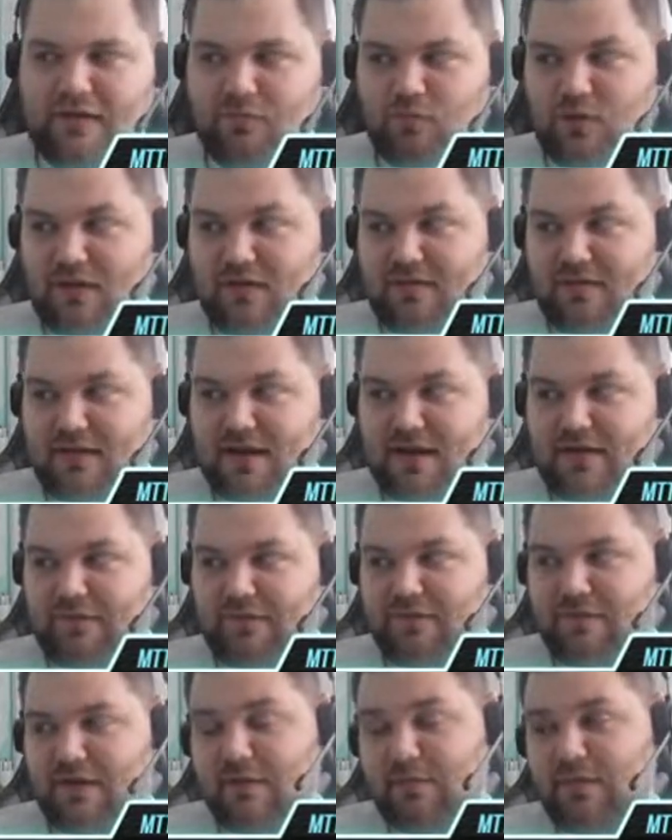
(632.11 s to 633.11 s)
one side a
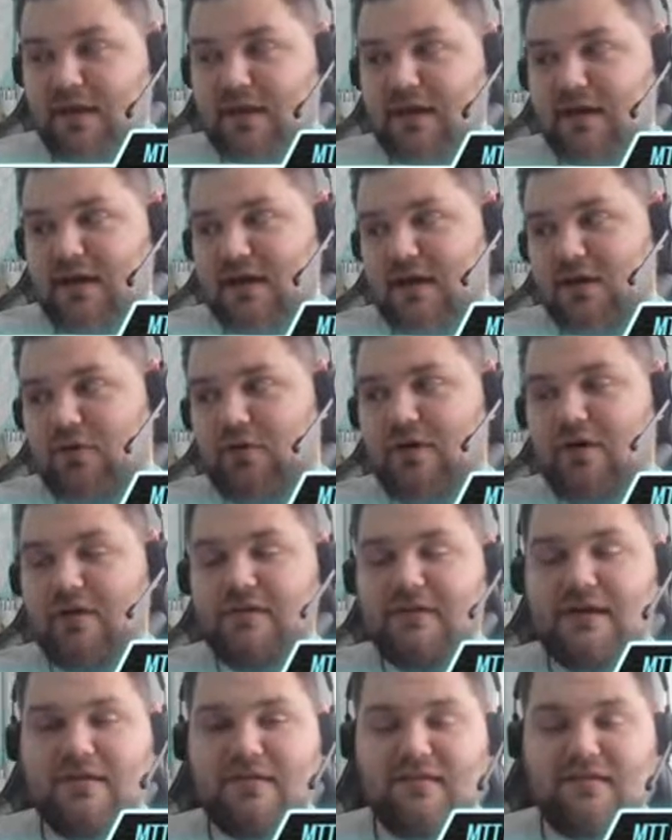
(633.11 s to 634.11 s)
fun player or on
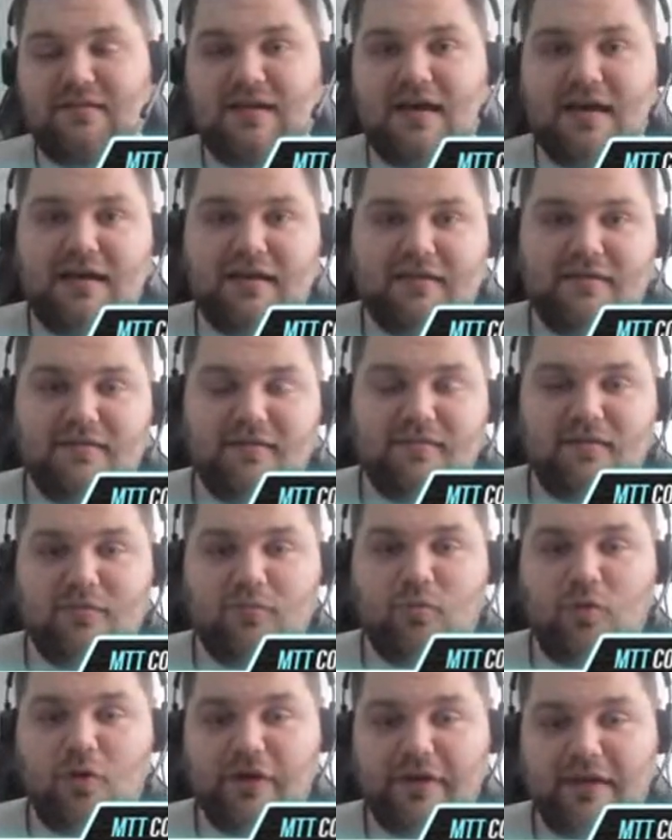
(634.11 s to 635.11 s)
the other side
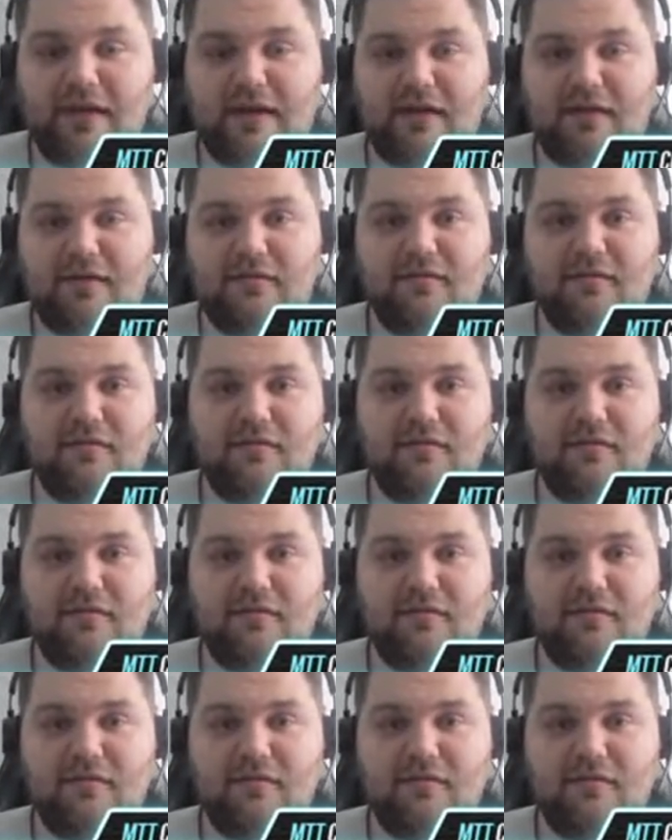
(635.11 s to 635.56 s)
working